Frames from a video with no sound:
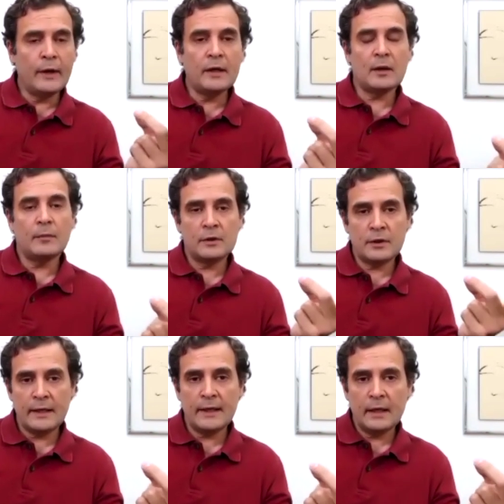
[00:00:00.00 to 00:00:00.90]
Point number
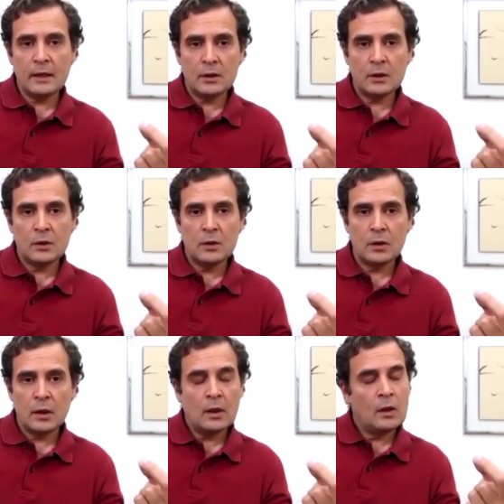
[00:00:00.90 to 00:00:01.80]
three,
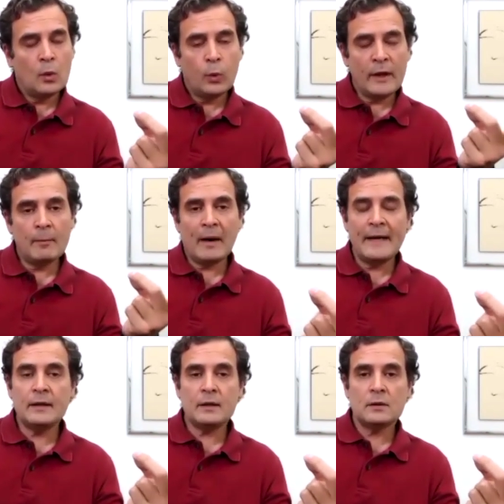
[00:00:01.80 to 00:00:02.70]
we
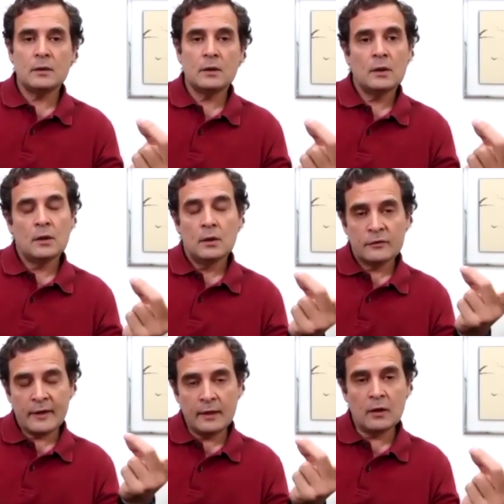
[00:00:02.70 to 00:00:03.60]
might
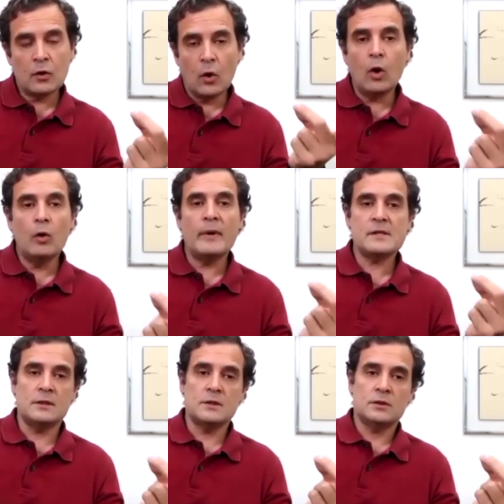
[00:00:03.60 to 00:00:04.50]
send the wrong
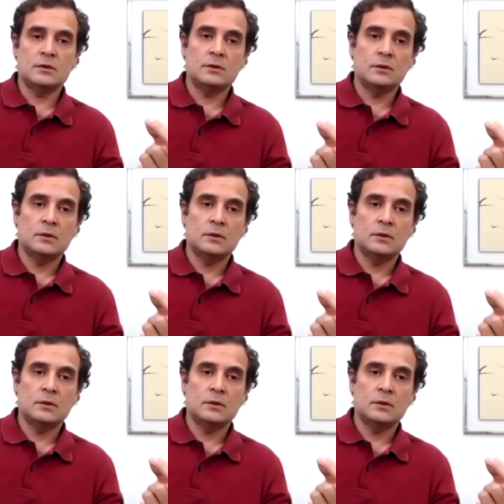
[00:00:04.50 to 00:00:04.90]
message